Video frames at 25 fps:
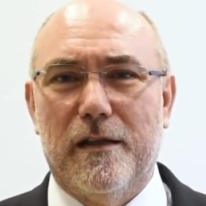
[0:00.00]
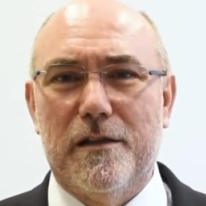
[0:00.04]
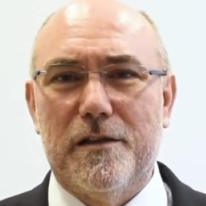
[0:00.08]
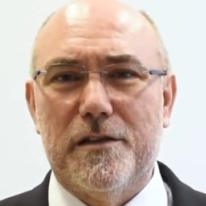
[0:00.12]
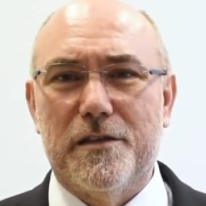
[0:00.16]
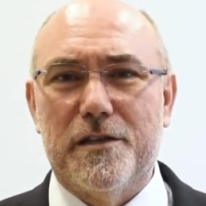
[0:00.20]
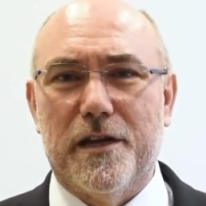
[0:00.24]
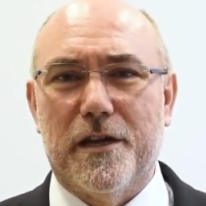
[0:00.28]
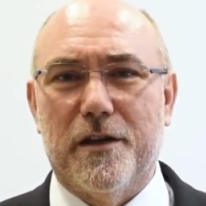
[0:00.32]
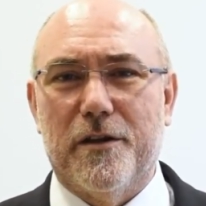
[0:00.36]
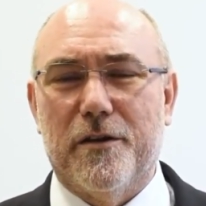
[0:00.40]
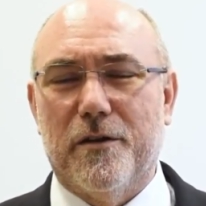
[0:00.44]

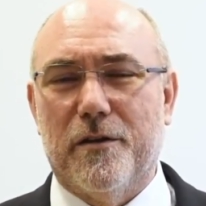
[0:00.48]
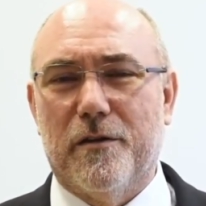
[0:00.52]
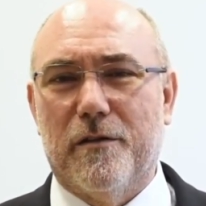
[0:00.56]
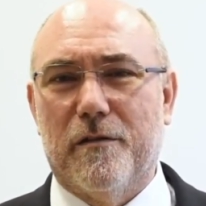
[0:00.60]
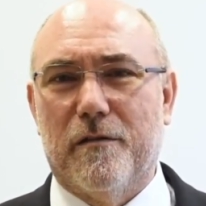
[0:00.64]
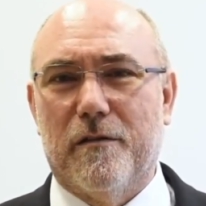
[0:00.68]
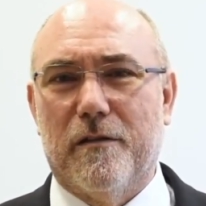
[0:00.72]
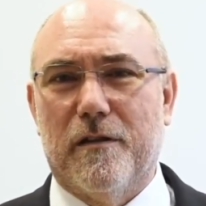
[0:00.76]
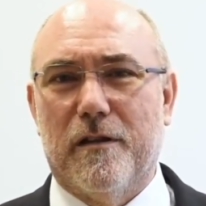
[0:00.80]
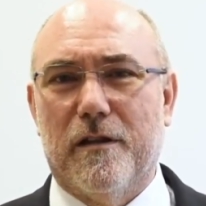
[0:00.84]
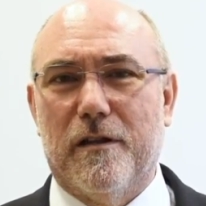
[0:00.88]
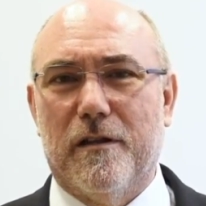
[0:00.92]
So
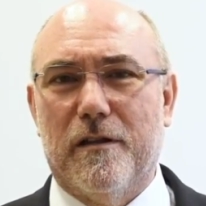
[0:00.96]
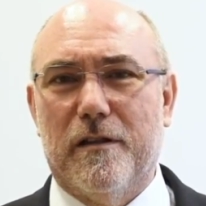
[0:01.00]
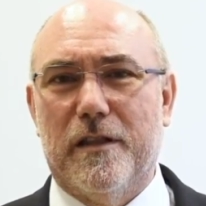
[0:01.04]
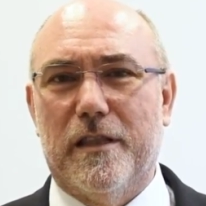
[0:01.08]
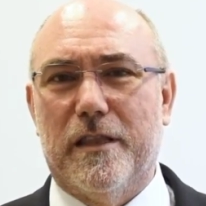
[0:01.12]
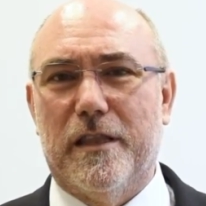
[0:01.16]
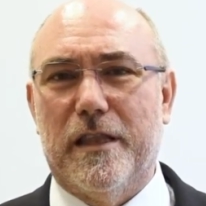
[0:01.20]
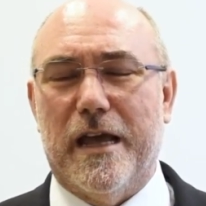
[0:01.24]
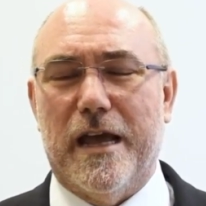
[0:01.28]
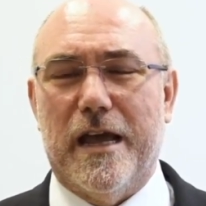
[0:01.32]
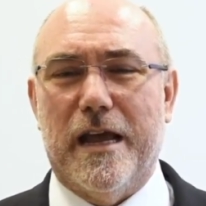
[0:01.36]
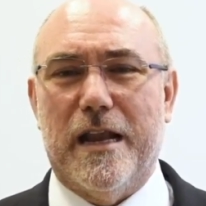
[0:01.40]

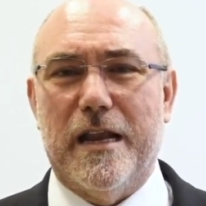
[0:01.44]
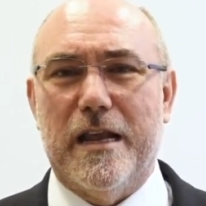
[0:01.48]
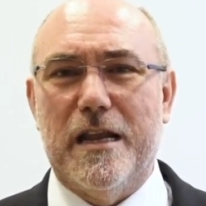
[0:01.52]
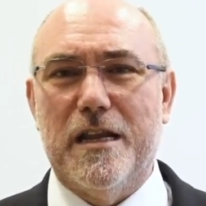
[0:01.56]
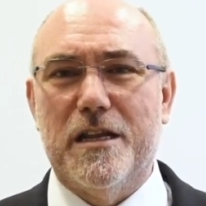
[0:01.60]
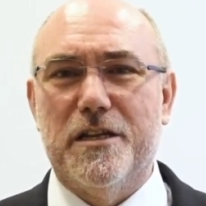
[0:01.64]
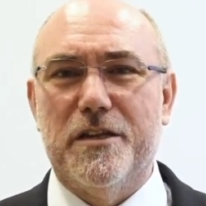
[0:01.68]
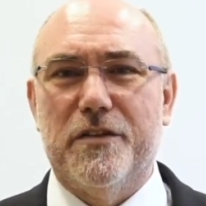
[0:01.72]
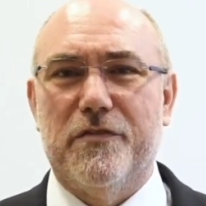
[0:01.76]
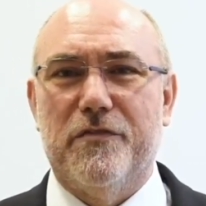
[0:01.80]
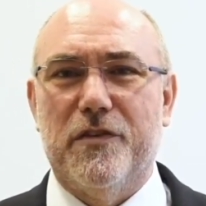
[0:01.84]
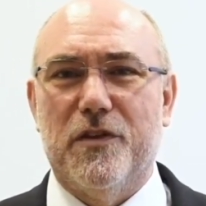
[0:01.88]
that
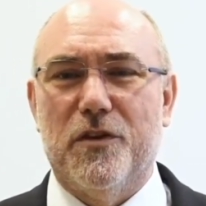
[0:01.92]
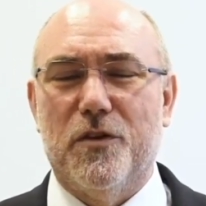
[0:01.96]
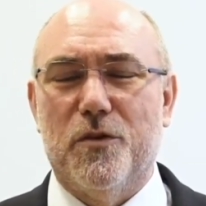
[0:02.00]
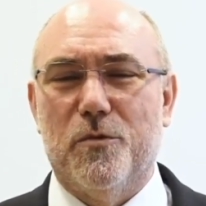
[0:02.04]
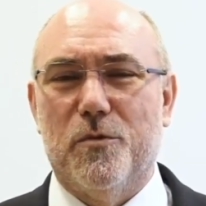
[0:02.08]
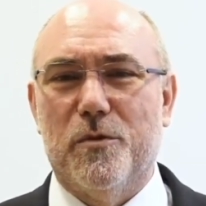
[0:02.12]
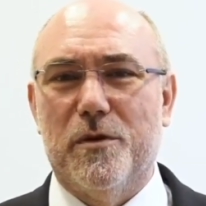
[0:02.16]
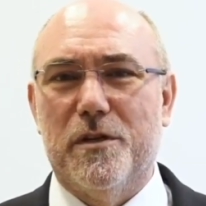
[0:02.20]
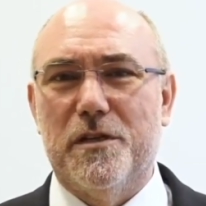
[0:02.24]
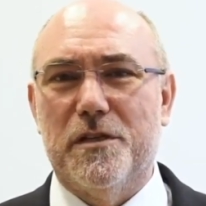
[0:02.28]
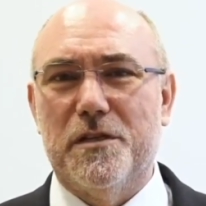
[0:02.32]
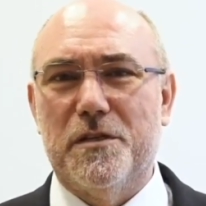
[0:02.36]

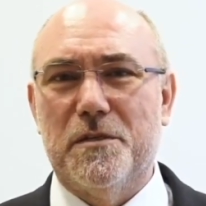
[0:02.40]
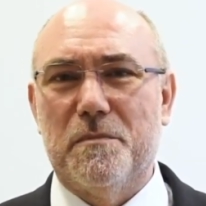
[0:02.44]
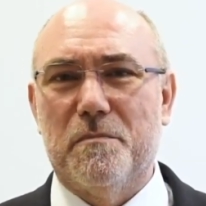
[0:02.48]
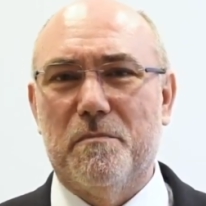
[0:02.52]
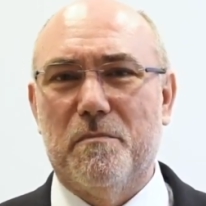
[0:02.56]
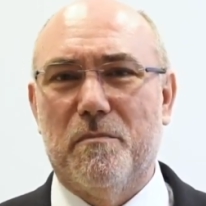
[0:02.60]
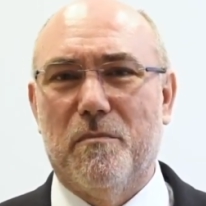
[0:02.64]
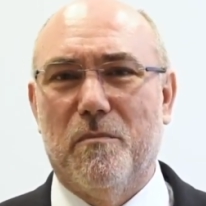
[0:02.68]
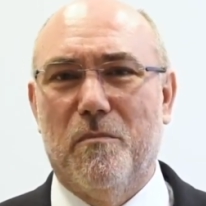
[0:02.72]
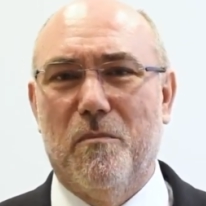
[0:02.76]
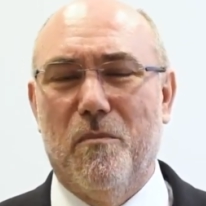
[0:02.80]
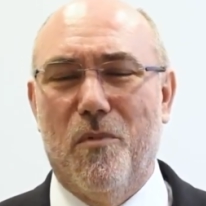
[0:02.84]
interview
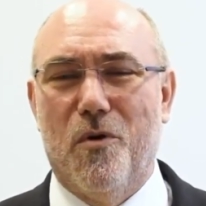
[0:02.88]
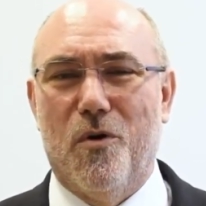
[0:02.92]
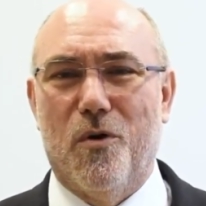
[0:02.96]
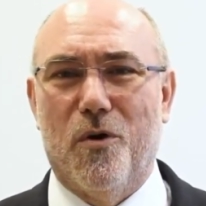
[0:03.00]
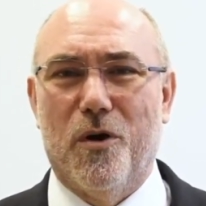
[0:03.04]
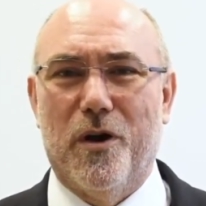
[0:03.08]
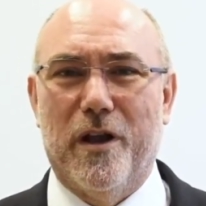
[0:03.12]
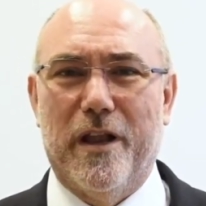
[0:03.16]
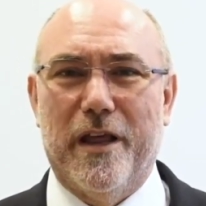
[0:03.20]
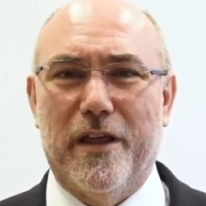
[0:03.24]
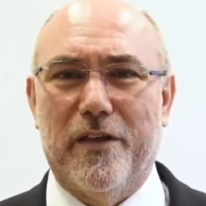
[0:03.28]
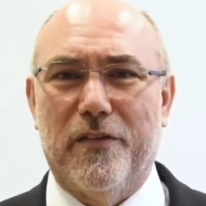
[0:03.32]
was
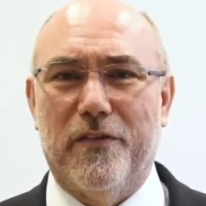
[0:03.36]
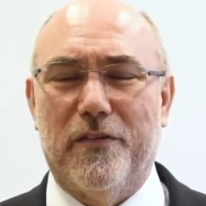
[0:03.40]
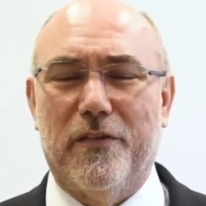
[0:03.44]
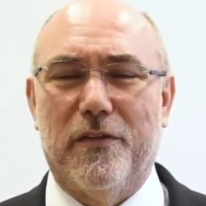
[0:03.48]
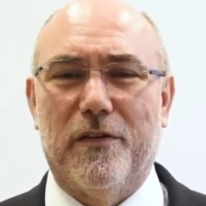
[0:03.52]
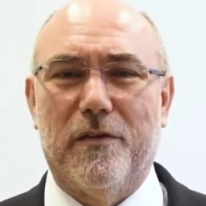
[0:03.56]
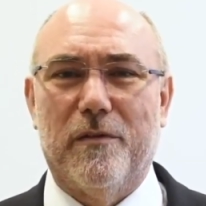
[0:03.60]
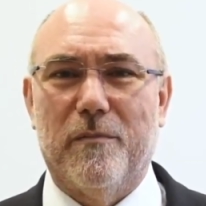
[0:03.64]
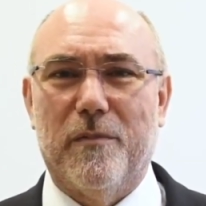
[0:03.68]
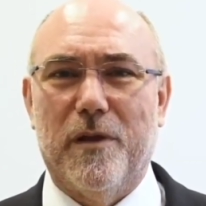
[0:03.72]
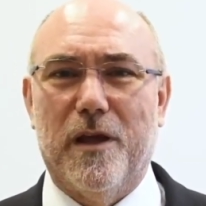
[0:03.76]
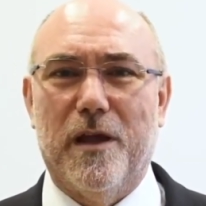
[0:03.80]
more or
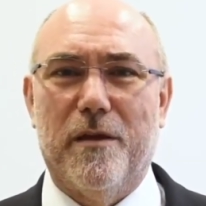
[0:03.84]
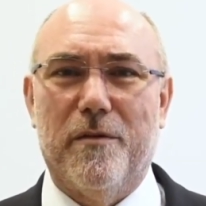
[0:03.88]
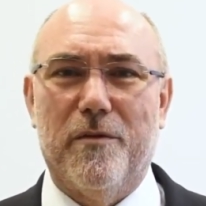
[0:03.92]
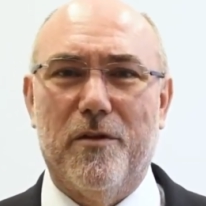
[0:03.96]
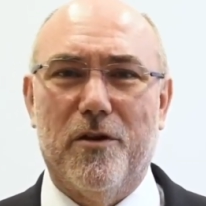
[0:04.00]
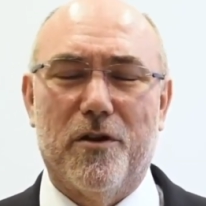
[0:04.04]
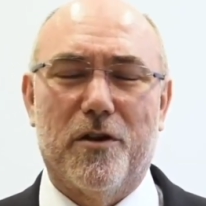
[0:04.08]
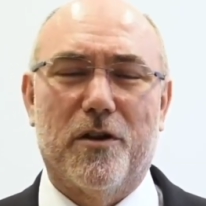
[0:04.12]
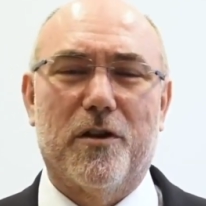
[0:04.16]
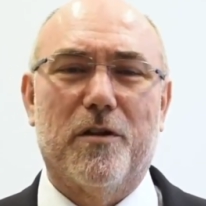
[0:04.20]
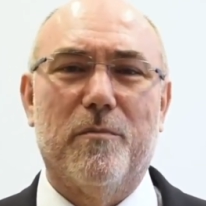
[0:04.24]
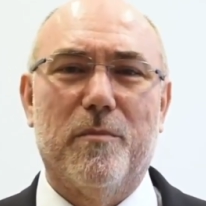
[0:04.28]
less
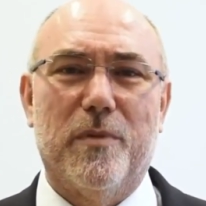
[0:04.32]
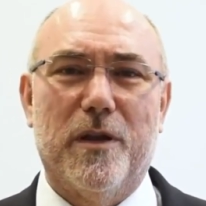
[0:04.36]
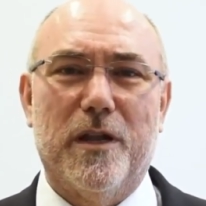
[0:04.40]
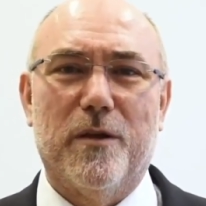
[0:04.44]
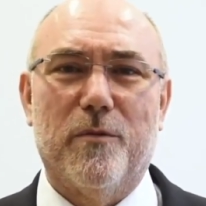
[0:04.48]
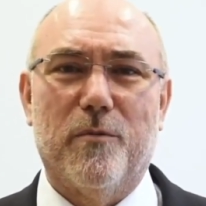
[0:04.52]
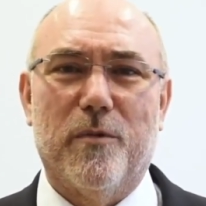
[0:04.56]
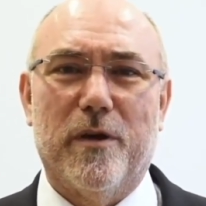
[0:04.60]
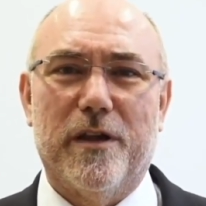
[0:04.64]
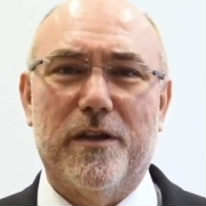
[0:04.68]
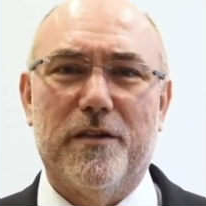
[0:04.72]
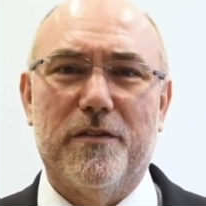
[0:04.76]
not a
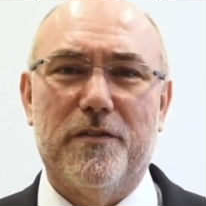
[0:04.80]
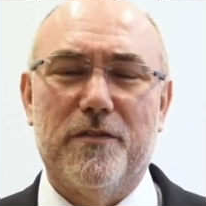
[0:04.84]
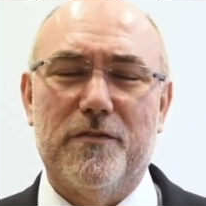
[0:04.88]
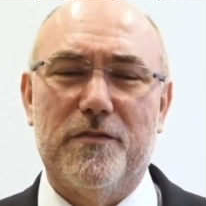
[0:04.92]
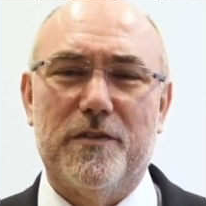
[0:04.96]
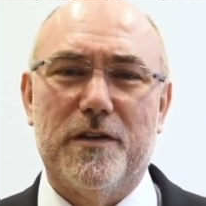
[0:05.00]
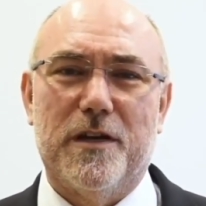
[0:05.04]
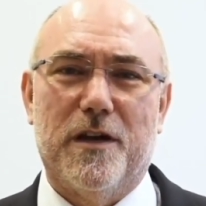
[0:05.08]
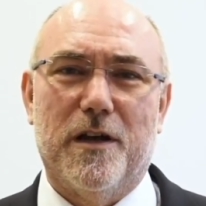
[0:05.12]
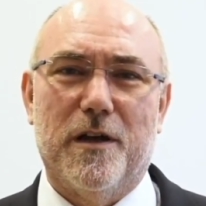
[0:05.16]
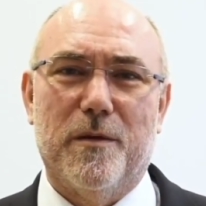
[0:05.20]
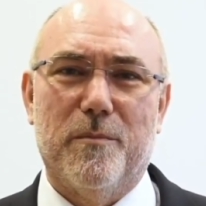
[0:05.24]
complete waste of
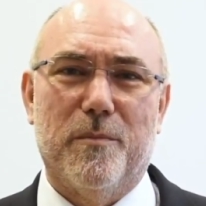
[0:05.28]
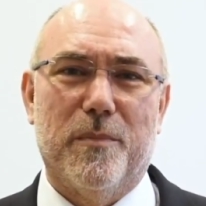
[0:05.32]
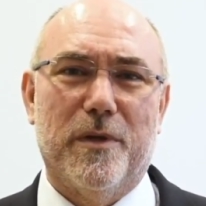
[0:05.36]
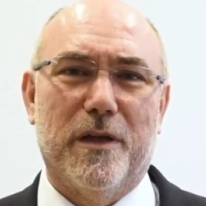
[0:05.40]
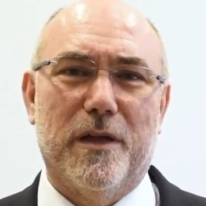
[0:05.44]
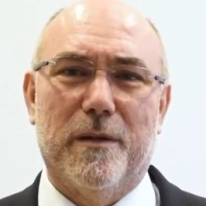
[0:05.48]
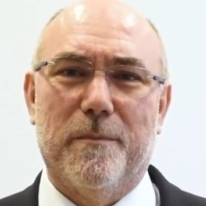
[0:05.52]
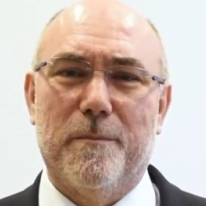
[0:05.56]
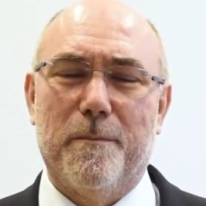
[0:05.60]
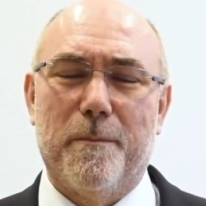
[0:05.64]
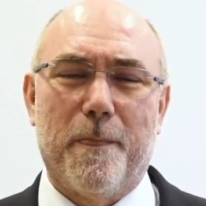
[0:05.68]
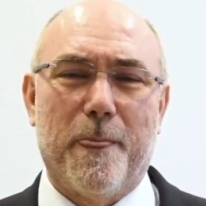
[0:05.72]
time,
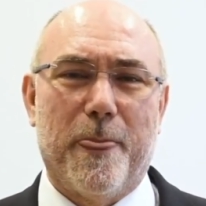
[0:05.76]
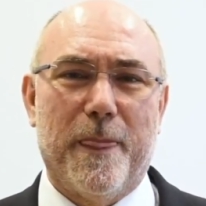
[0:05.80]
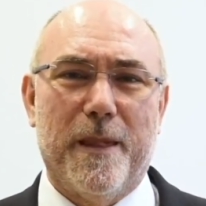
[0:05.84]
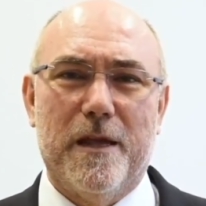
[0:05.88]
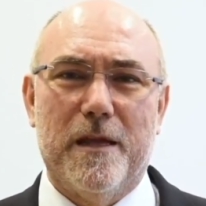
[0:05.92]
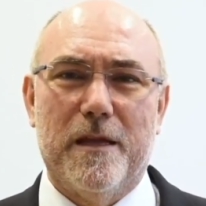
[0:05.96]
but